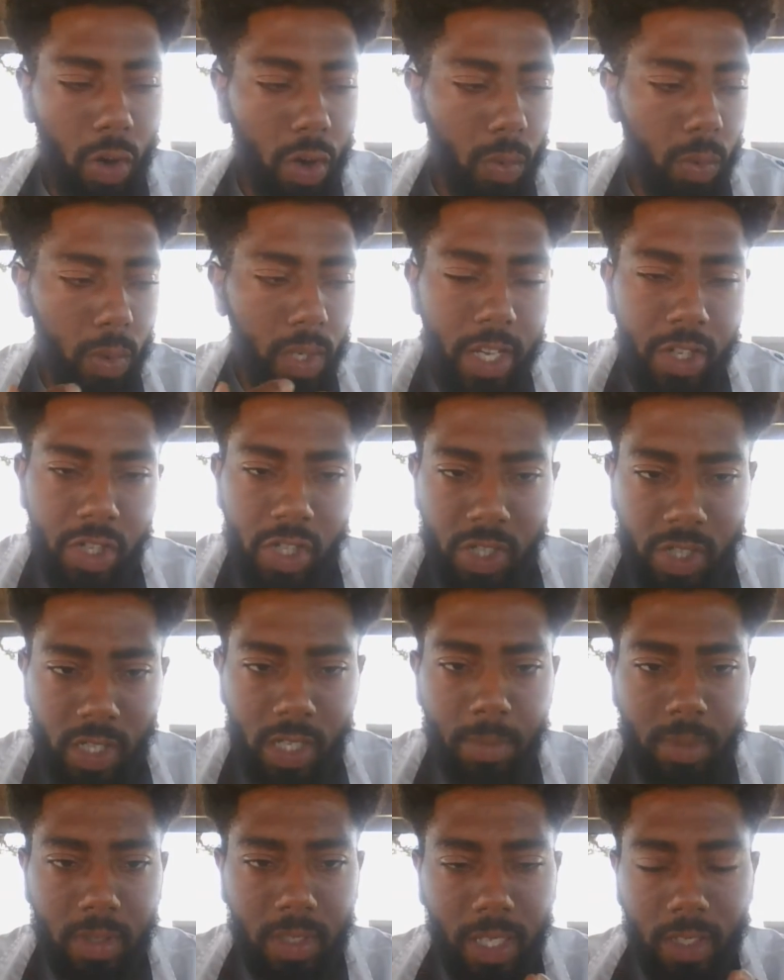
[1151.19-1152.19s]
Our
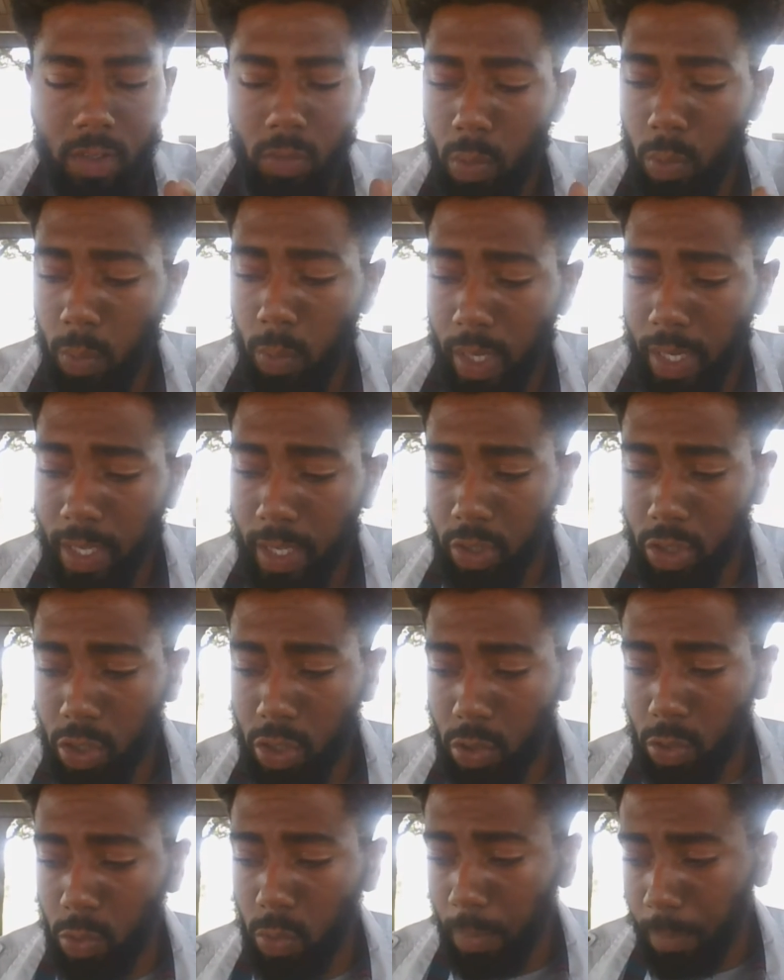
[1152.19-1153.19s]
relationships, things we're relating
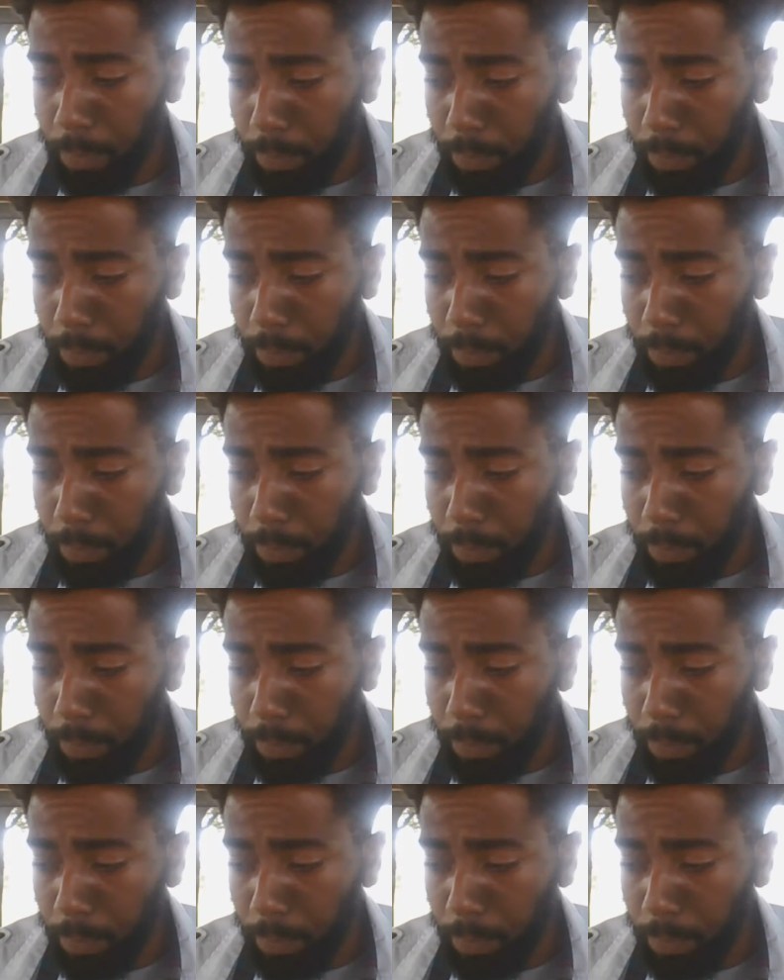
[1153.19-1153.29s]
to.